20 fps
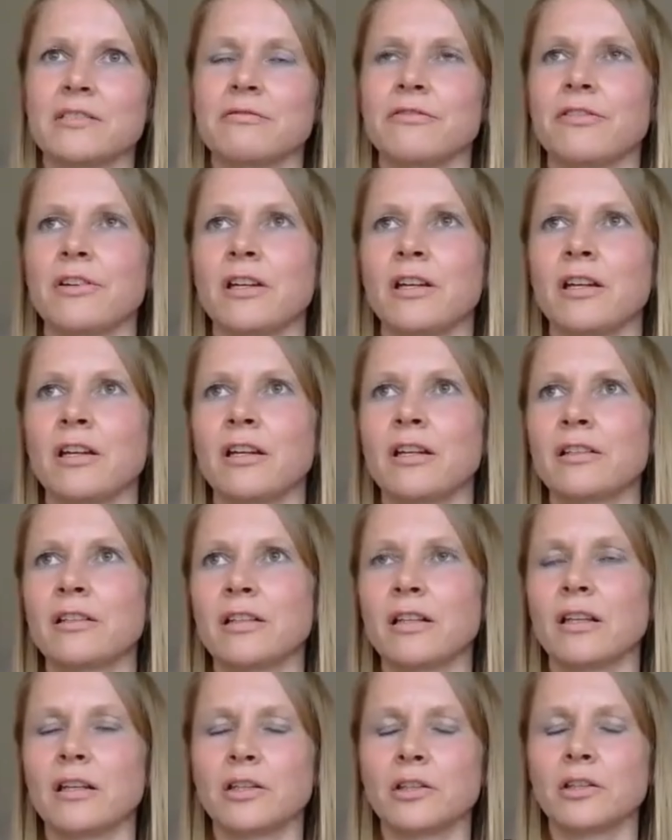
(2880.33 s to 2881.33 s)
these very
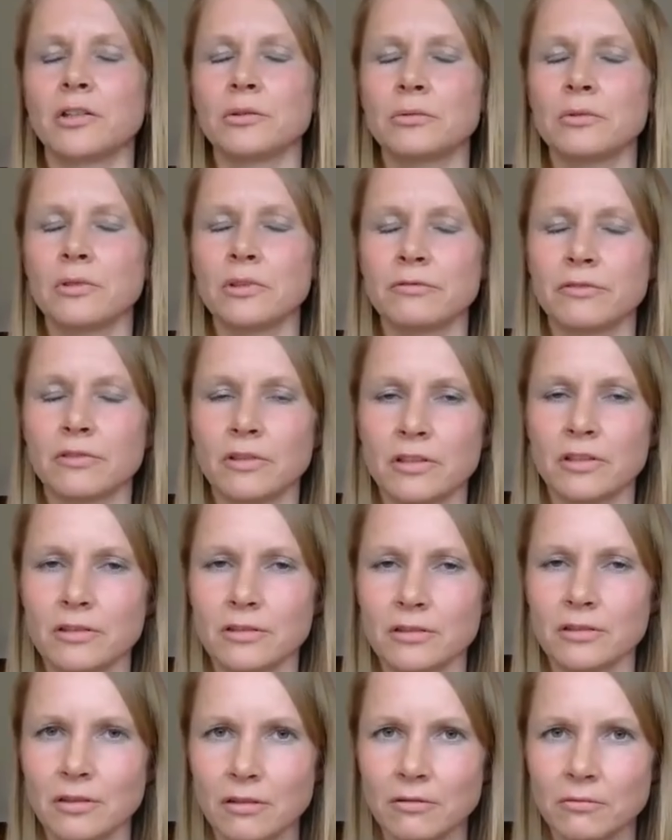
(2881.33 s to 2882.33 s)
like
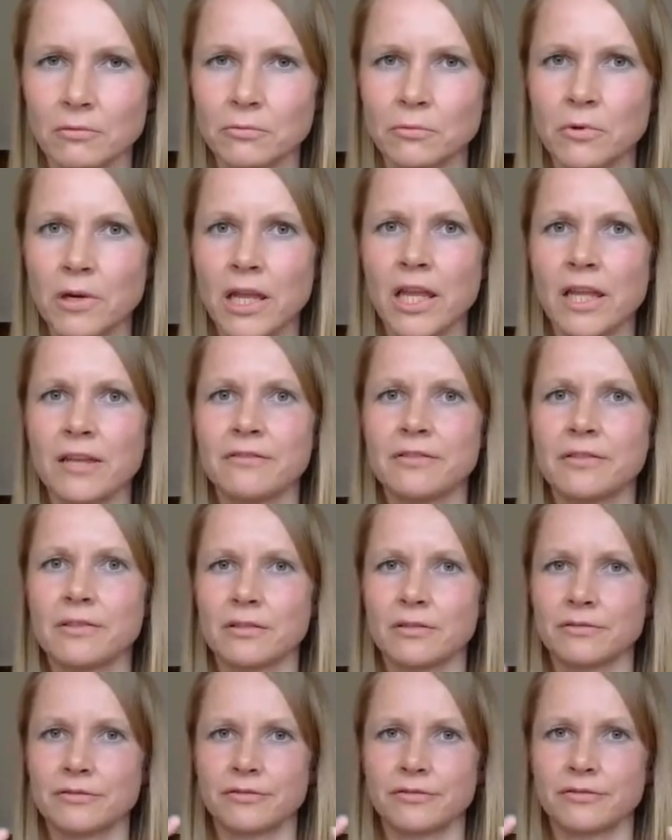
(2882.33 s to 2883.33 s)
universal
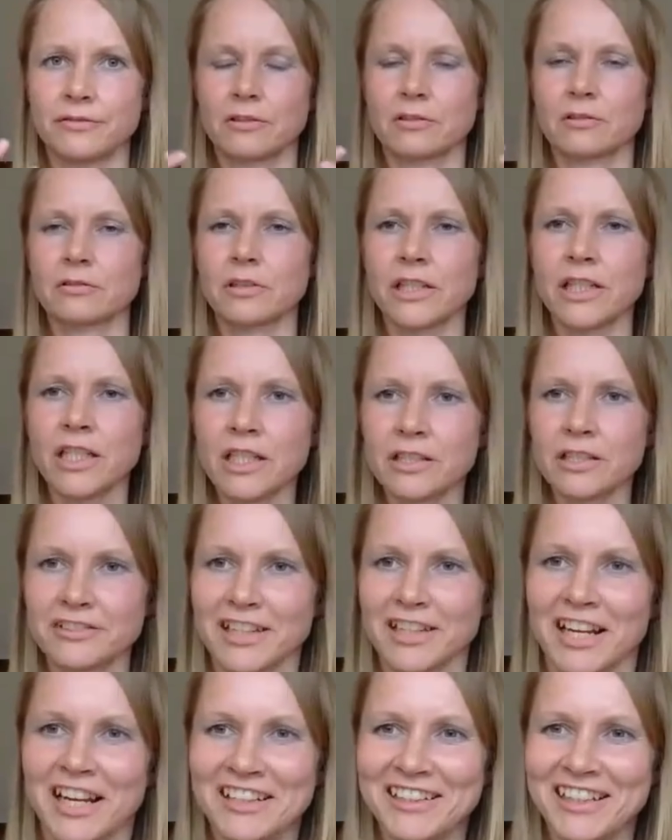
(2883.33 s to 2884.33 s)
waves of grief
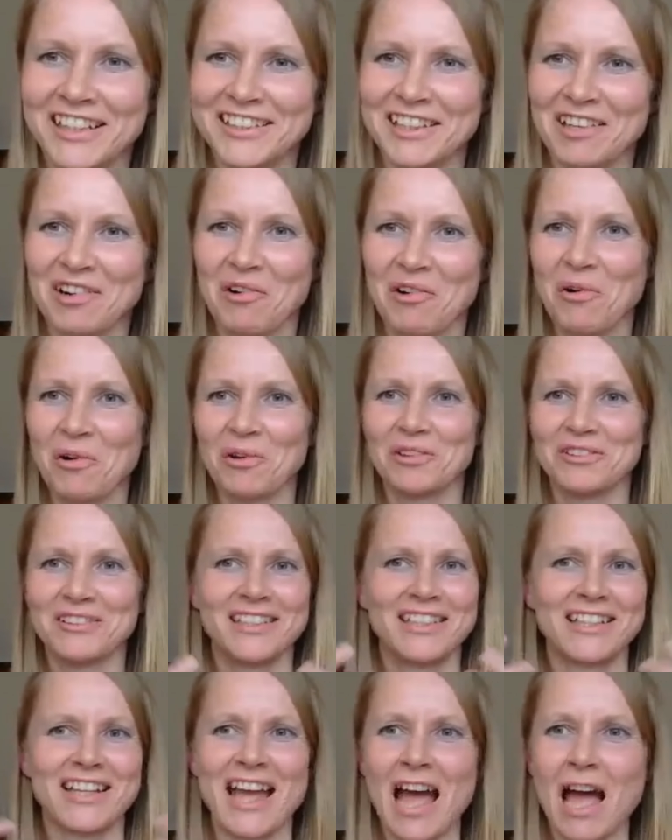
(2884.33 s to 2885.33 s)
that the whole
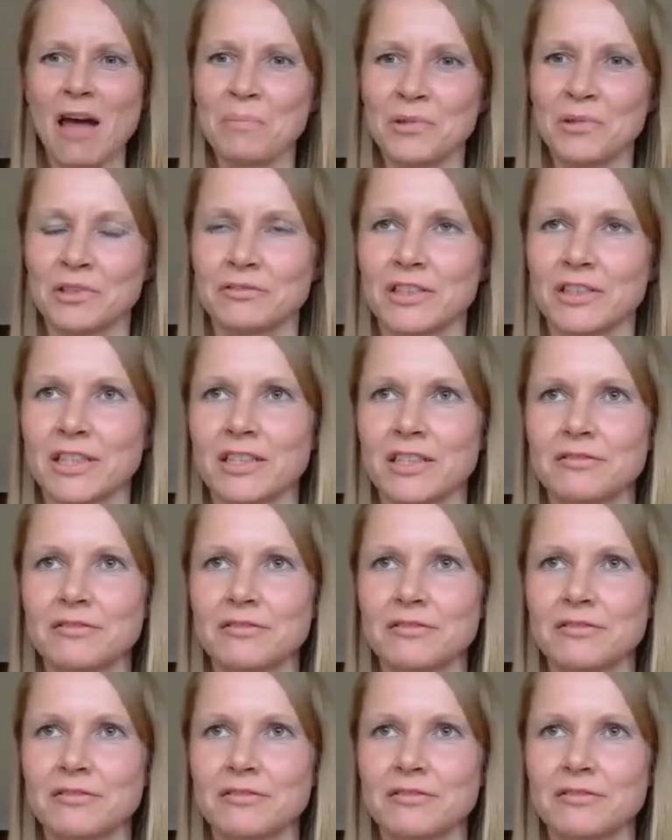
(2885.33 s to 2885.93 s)
thing happened with.